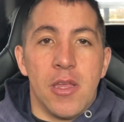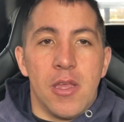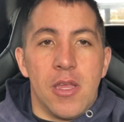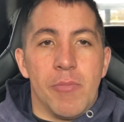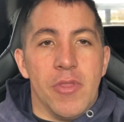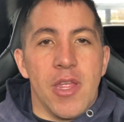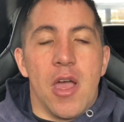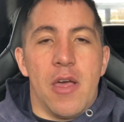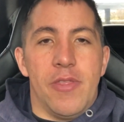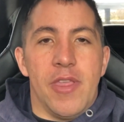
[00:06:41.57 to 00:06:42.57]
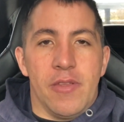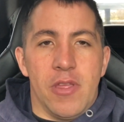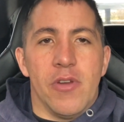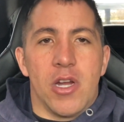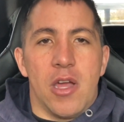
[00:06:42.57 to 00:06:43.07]
But they're
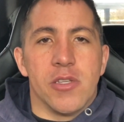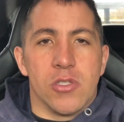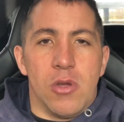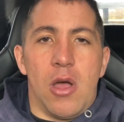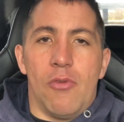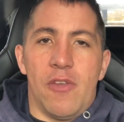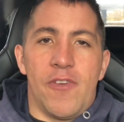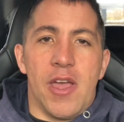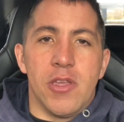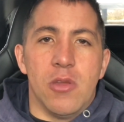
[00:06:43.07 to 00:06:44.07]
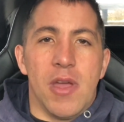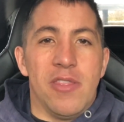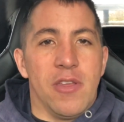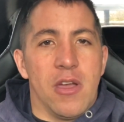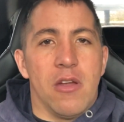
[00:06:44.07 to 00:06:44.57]
a car that sort of hold their value, and
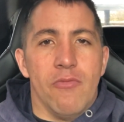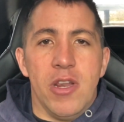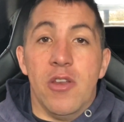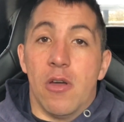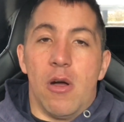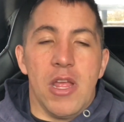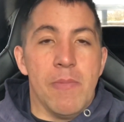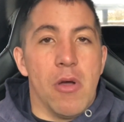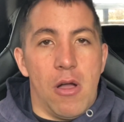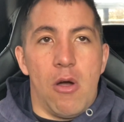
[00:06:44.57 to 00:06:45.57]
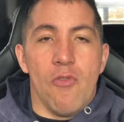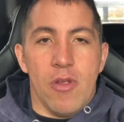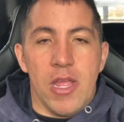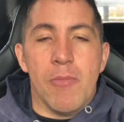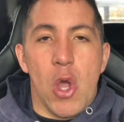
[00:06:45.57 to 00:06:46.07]
they are really, in
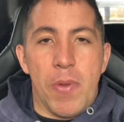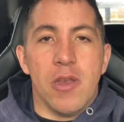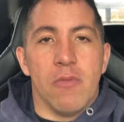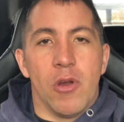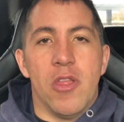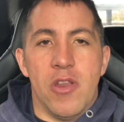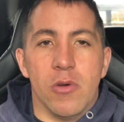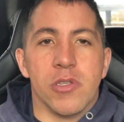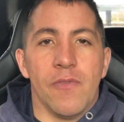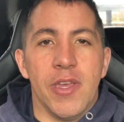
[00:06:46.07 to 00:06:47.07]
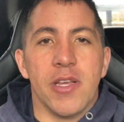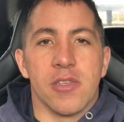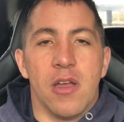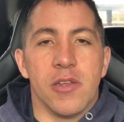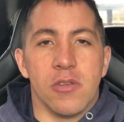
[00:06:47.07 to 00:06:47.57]
my opinion, one of the nicer
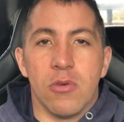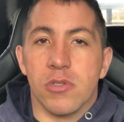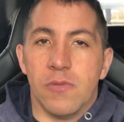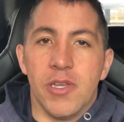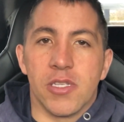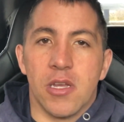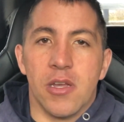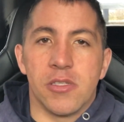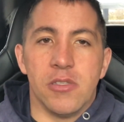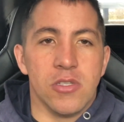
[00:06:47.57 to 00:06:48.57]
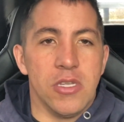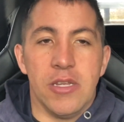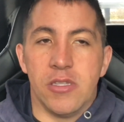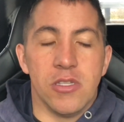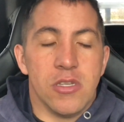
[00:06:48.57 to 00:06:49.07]
VXRs, the Corsa VXRs.
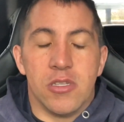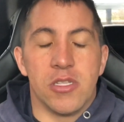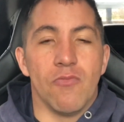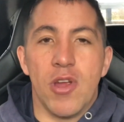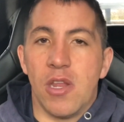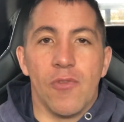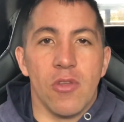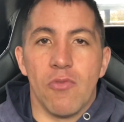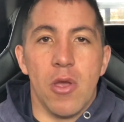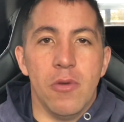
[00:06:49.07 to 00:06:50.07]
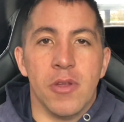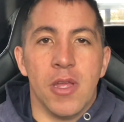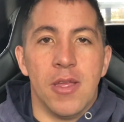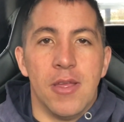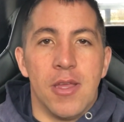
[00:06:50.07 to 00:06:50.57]
They're just ready for the road,
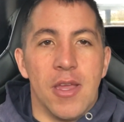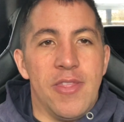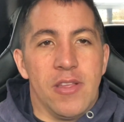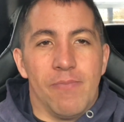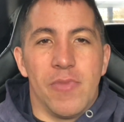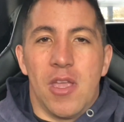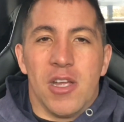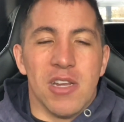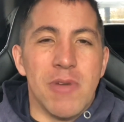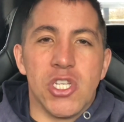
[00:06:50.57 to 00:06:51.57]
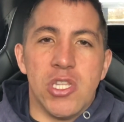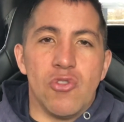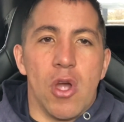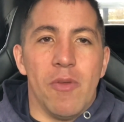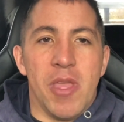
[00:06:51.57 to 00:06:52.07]
and I can imagine they
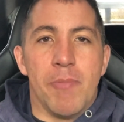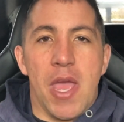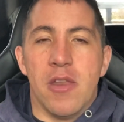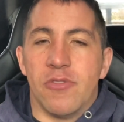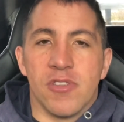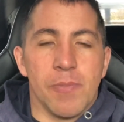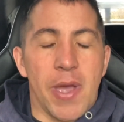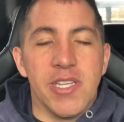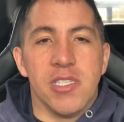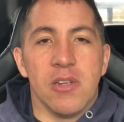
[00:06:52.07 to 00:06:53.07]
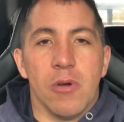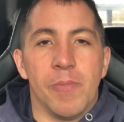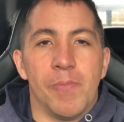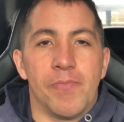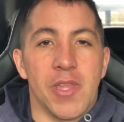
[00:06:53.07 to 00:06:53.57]
drive a bit better than just a basic one.
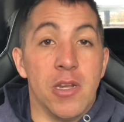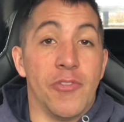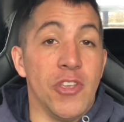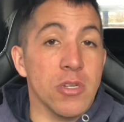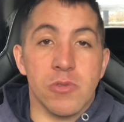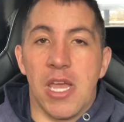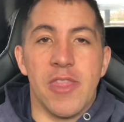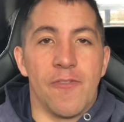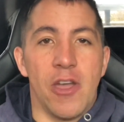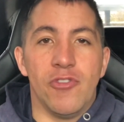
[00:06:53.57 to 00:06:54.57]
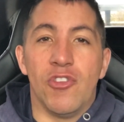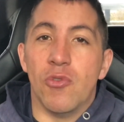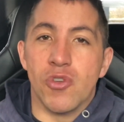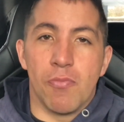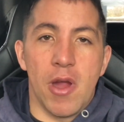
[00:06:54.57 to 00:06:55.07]
And obviously it comes with the factory
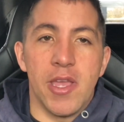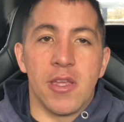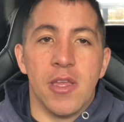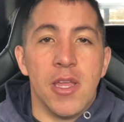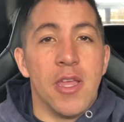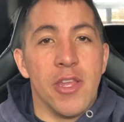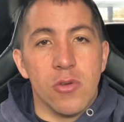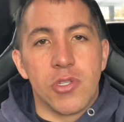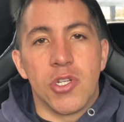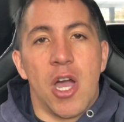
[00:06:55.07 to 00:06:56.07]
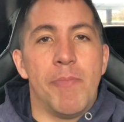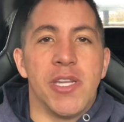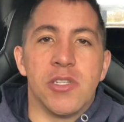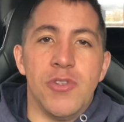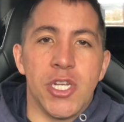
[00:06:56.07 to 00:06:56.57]
200 brake. They also got
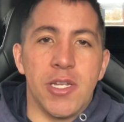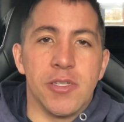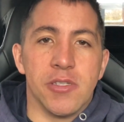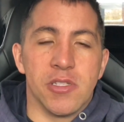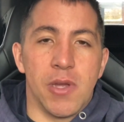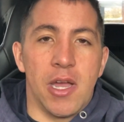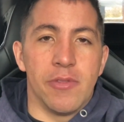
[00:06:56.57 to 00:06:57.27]
better injectors as well.